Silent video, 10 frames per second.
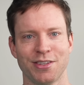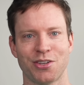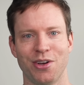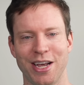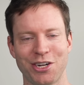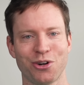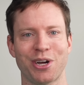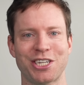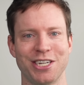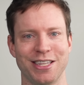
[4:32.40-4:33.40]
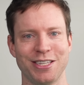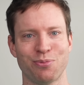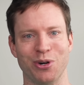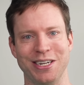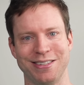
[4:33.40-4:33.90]
So a natural question at this
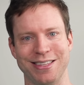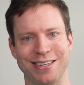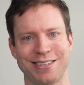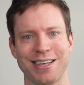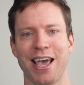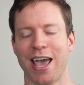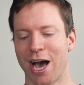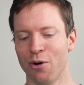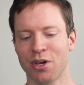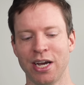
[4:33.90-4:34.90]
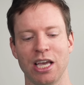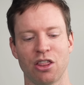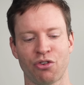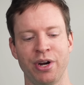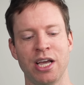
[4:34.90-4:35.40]
point is this: how can I get
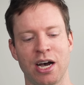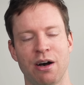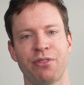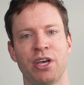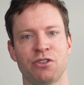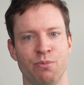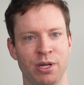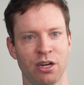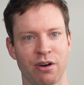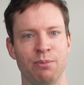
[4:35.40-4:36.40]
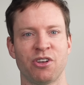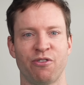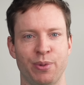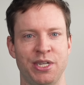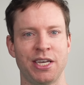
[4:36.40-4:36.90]
3,500 milligrams
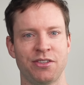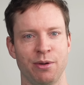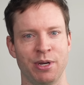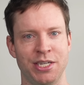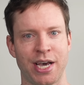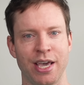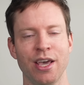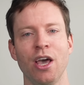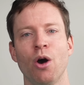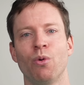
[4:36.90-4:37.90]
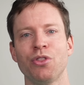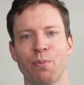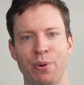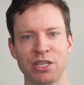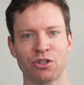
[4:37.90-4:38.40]
of potassium a day? Well, the
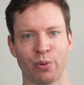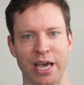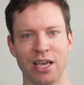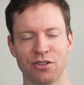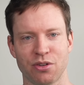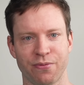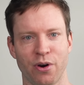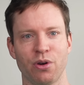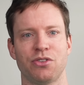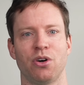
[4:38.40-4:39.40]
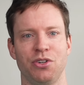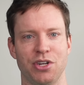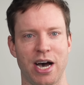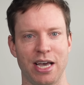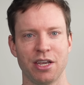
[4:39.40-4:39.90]
best way is to focus on
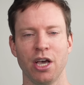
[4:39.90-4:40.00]
diet.